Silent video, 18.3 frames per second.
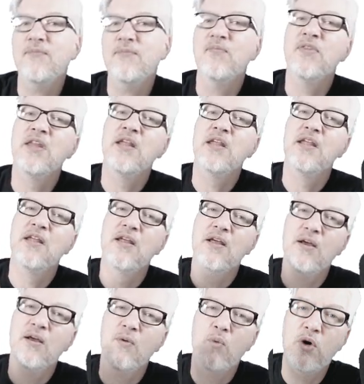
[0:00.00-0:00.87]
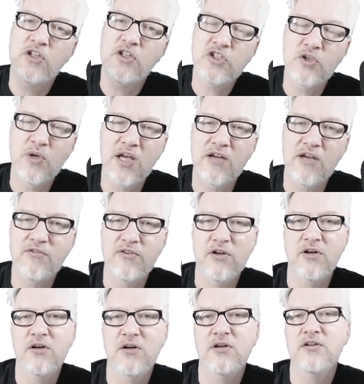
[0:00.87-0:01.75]
what you have learned
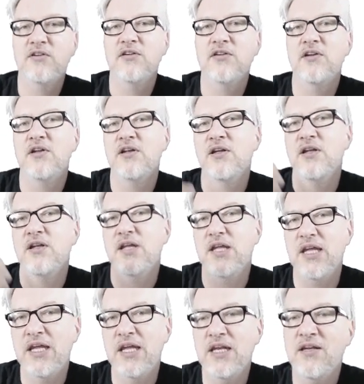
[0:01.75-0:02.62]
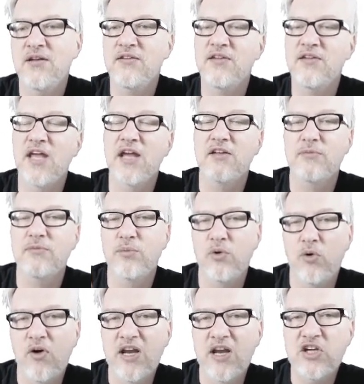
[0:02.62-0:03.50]
in the exploration
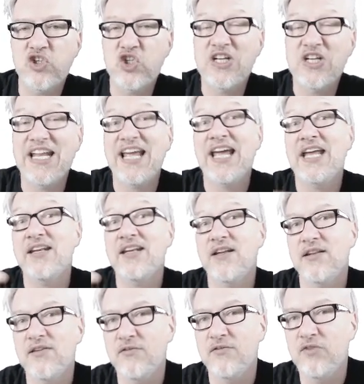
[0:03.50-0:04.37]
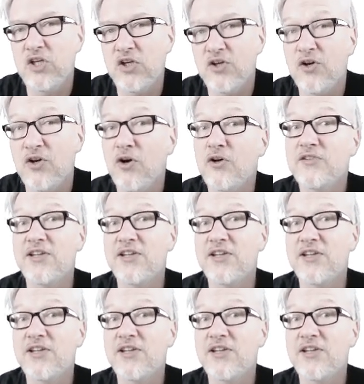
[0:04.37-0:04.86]
and in the video course and